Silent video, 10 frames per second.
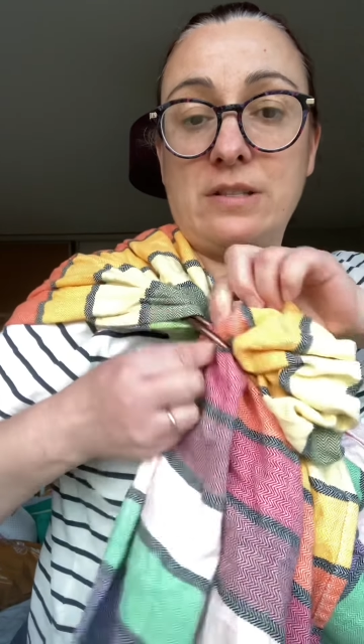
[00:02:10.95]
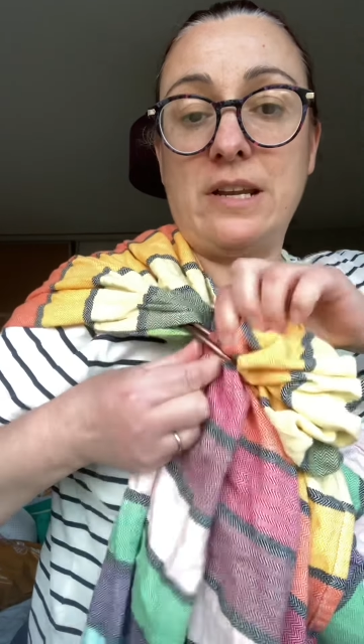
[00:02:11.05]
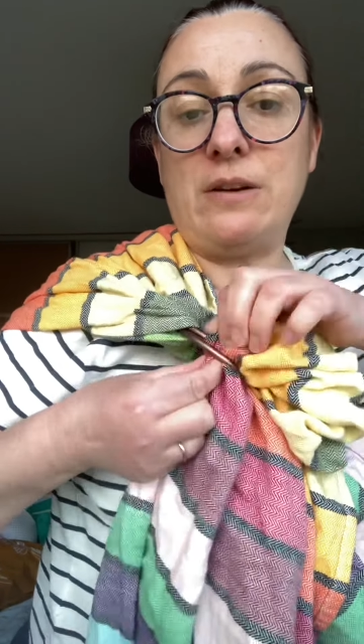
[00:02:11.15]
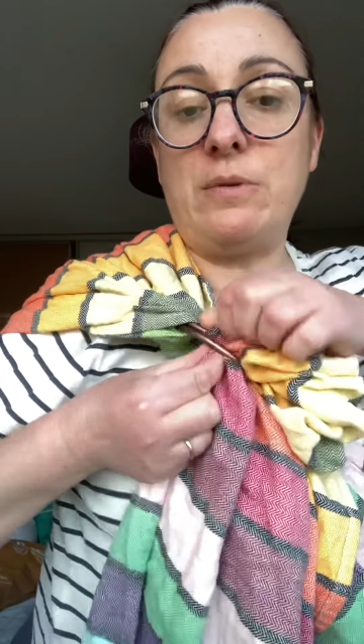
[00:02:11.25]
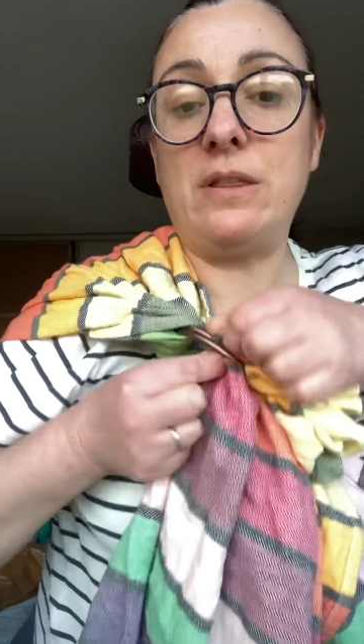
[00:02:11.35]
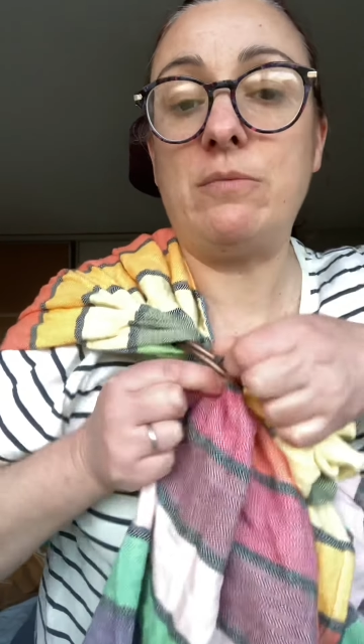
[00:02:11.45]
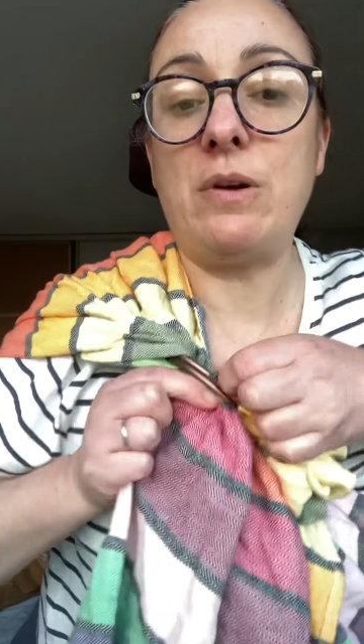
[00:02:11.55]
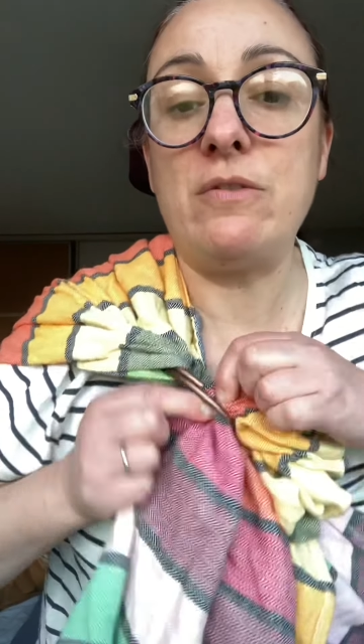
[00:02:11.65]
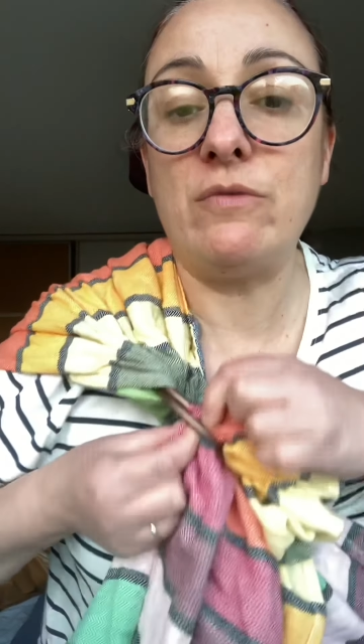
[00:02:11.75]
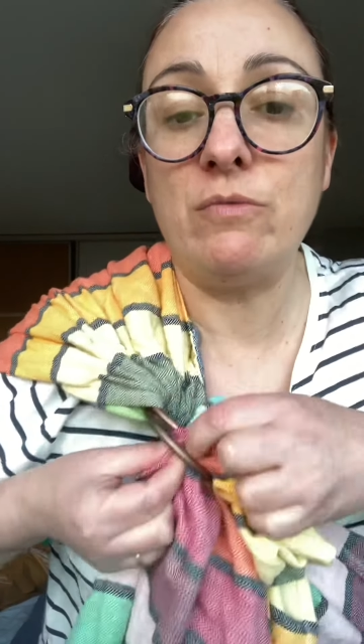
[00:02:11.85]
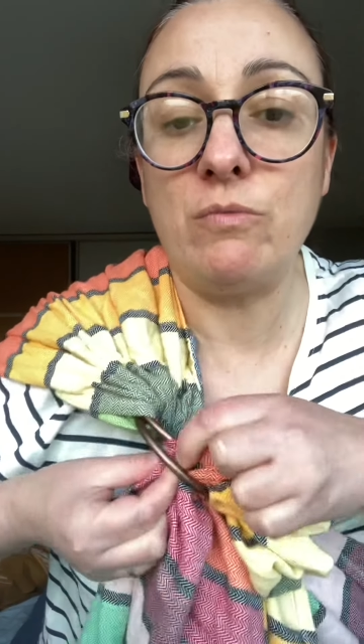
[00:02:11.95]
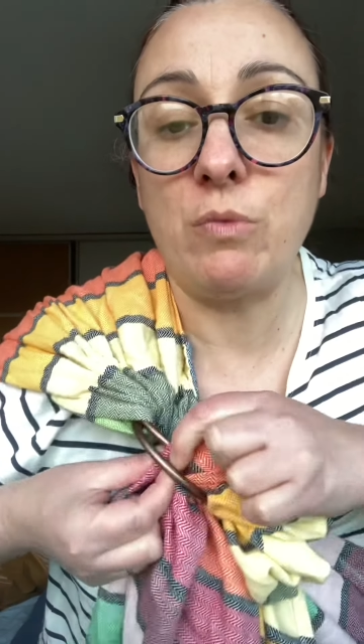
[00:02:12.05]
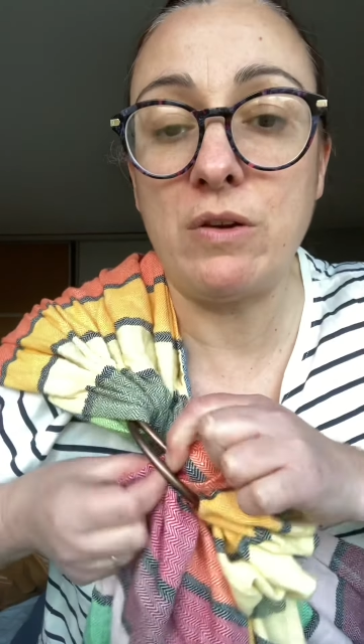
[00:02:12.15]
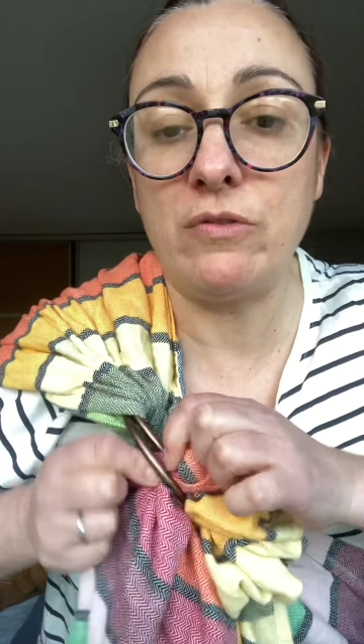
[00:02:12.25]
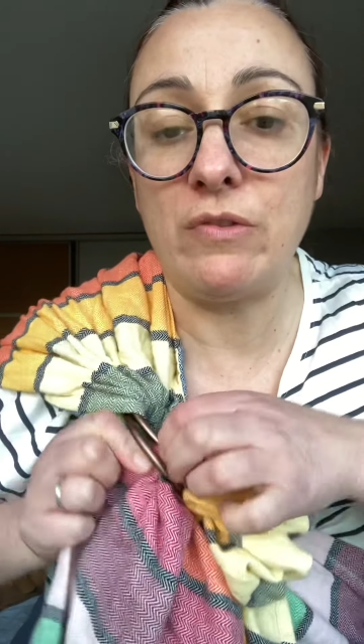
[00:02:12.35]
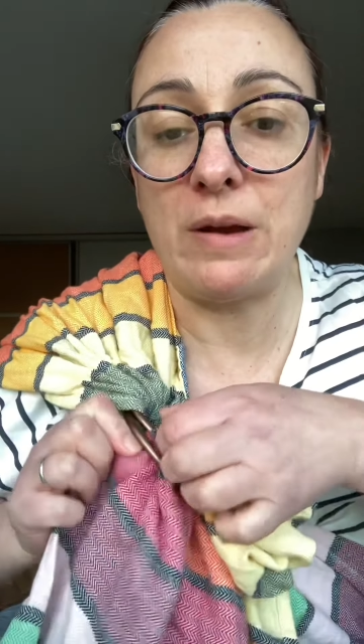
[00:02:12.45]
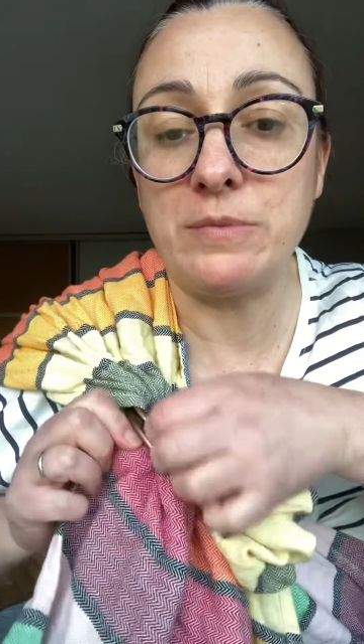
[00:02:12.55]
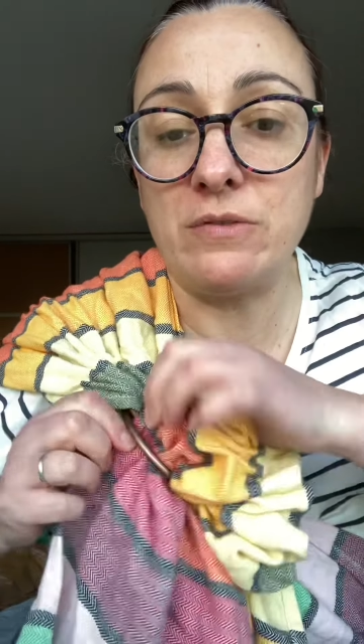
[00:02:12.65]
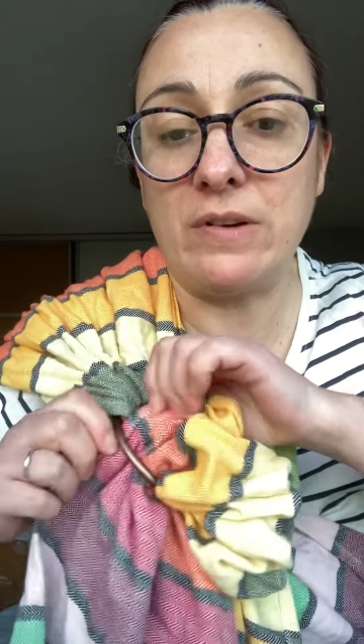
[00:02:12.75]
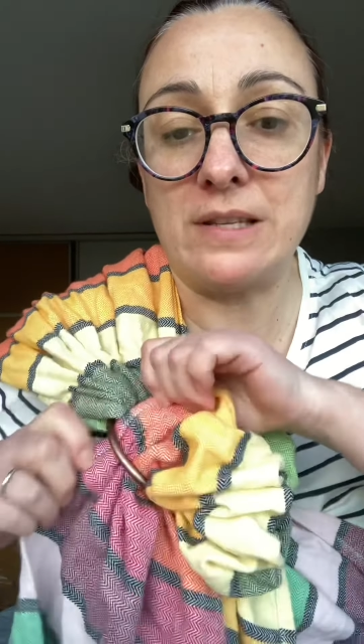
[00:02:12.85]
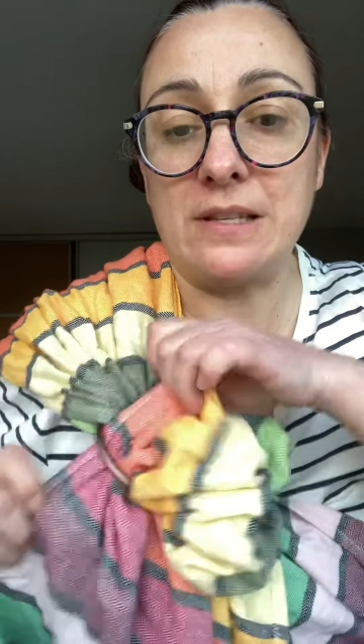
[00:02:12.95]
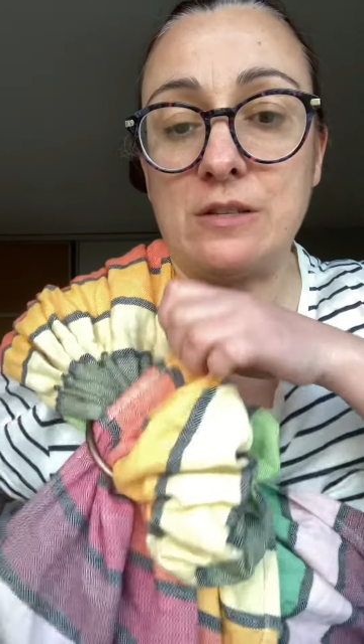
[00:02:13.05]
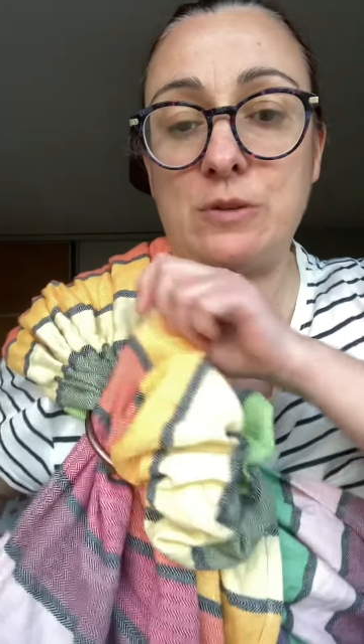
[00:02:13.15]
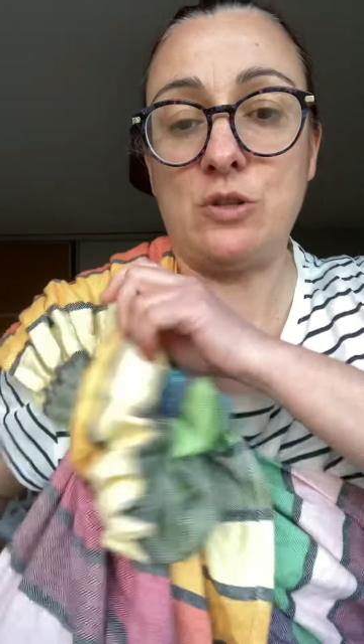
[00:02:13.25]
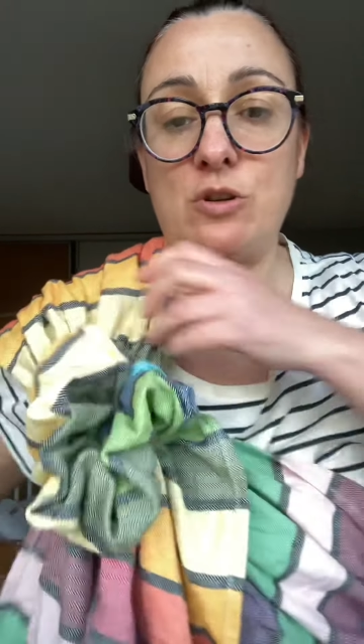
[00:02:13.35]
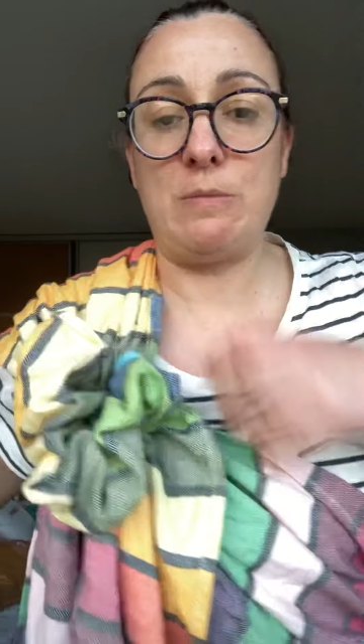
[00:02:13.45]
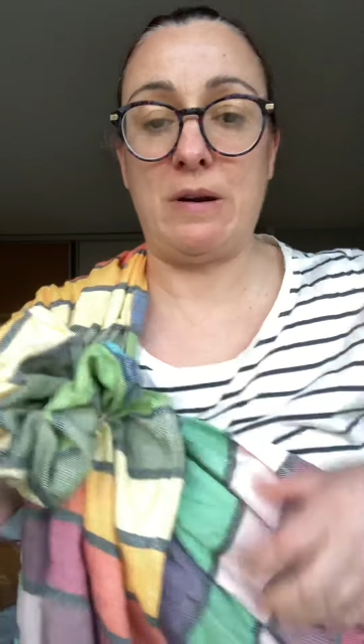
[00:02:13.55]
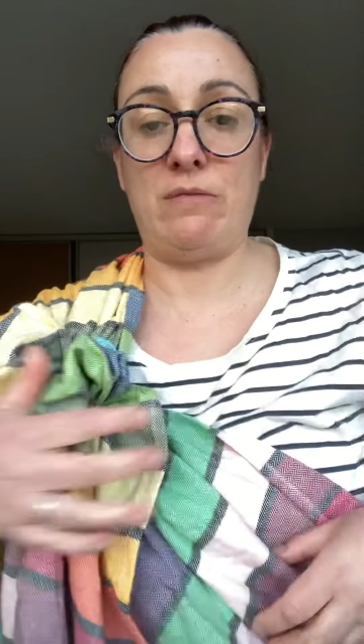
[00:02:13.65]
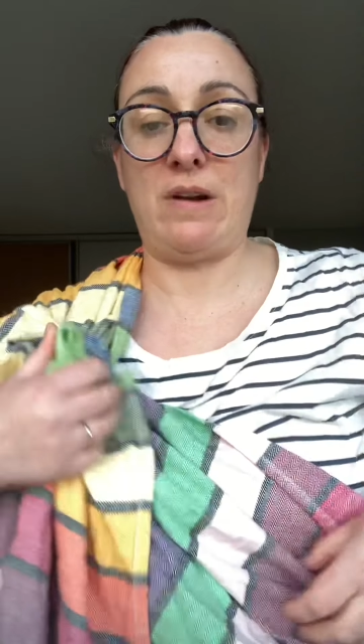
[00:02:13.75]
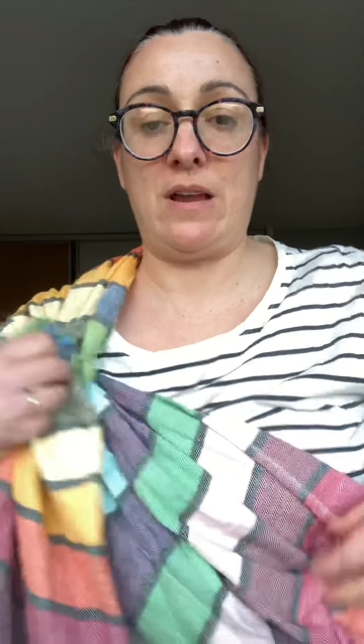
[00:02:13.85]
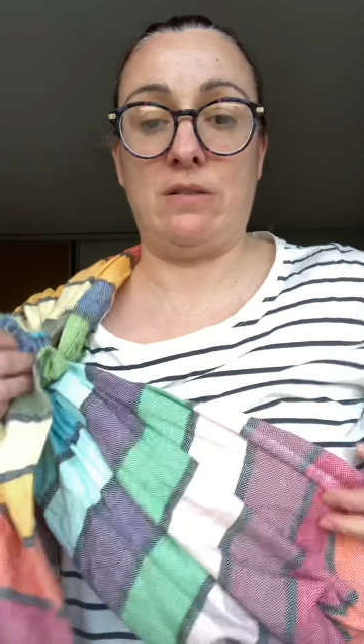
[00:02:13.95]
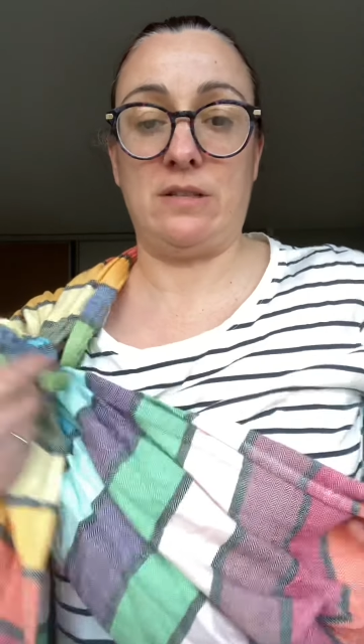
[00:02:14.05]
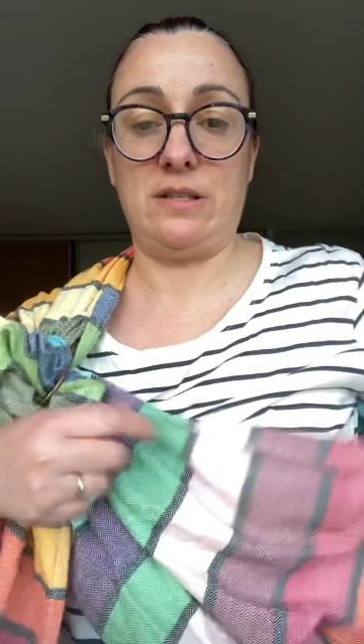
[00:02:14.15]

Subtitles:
Now with woven wraps and ring slings, we talk about rails.